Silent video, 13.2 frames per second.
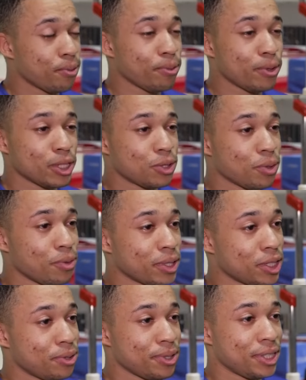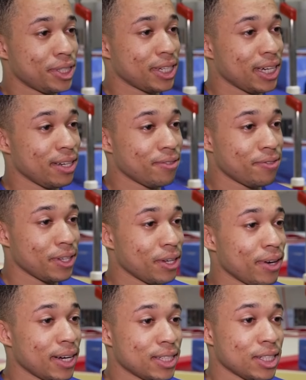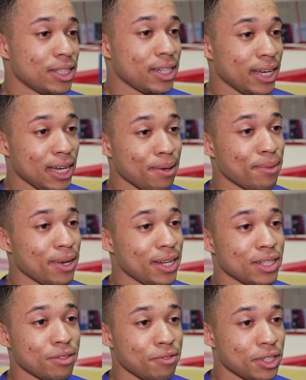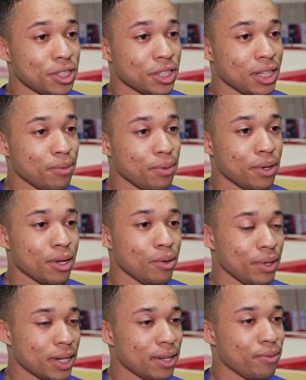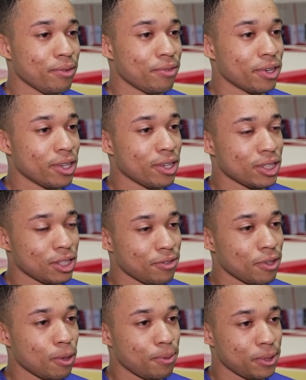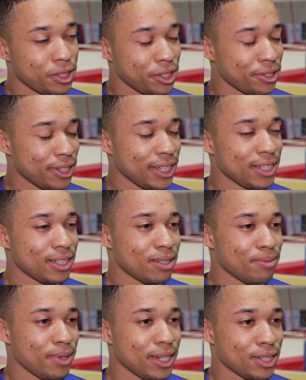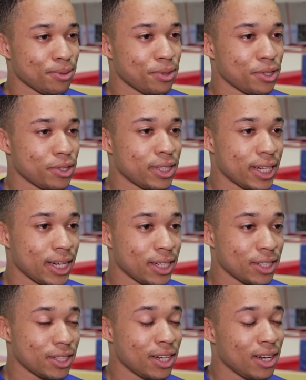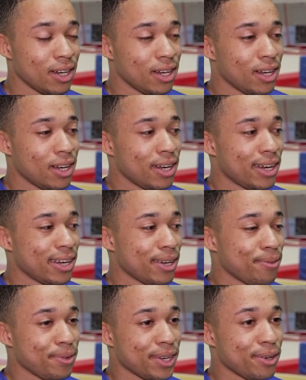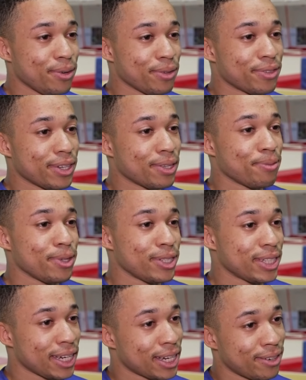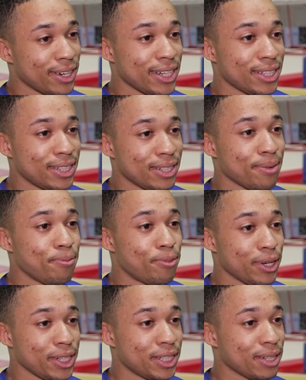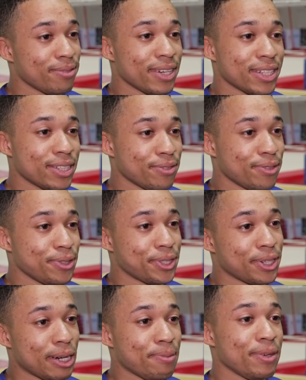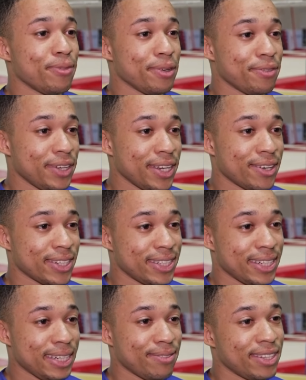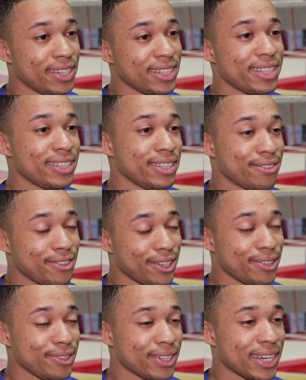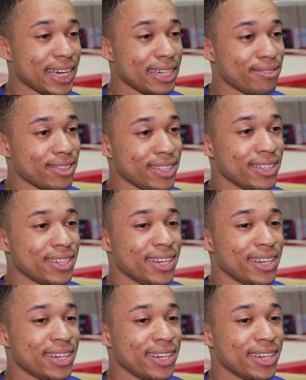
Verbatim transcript: much we want to achieve. You know, as a team and individually, we know we we've got lots of opportunities to make some success. Um, you know, we've got the most decorated British gymnast of all time within our team, and this is his final games. And